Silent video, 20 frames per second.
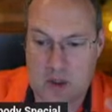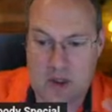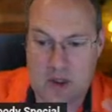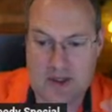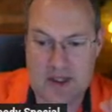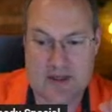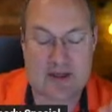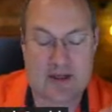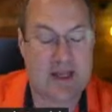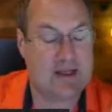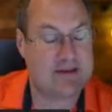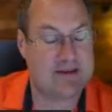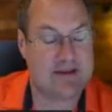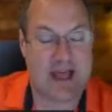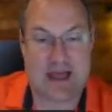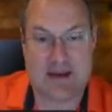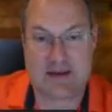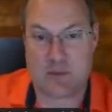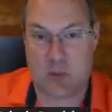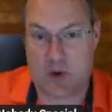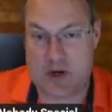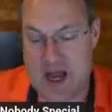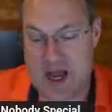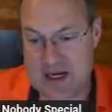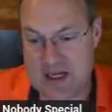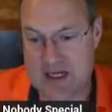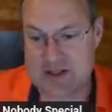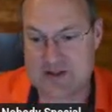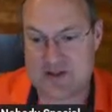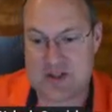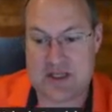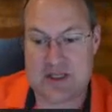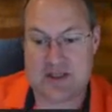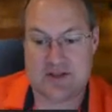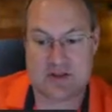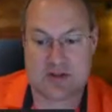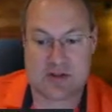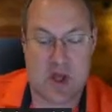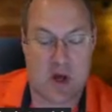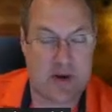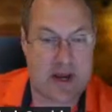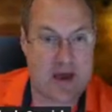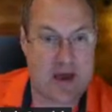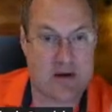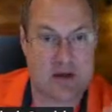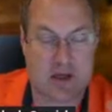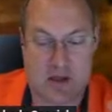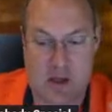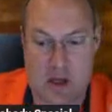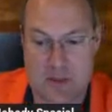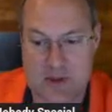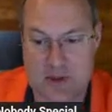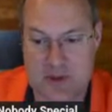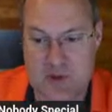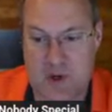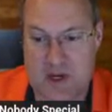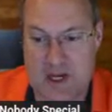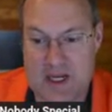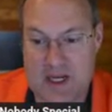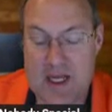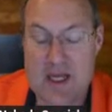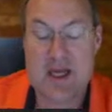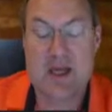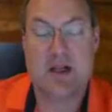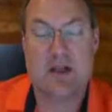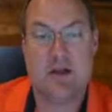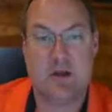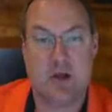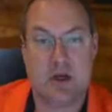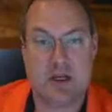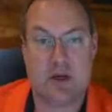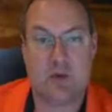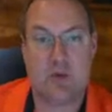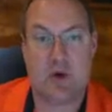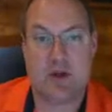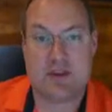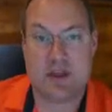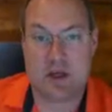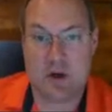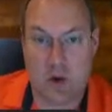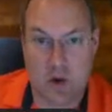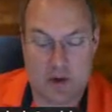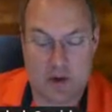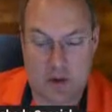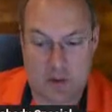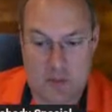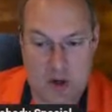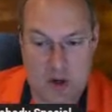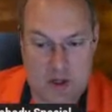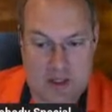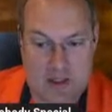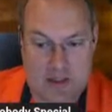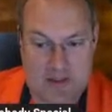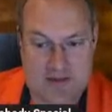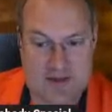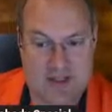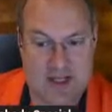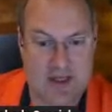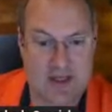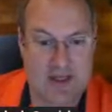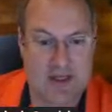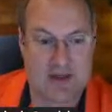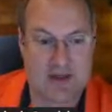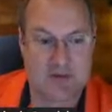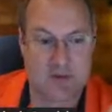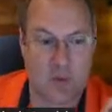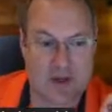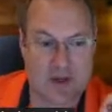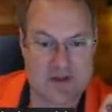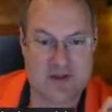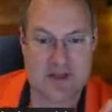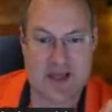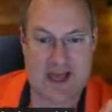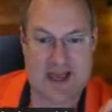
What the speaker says: and that we're not going to see a slowdown in global trade? Look at what the oil market is telling us. When's the last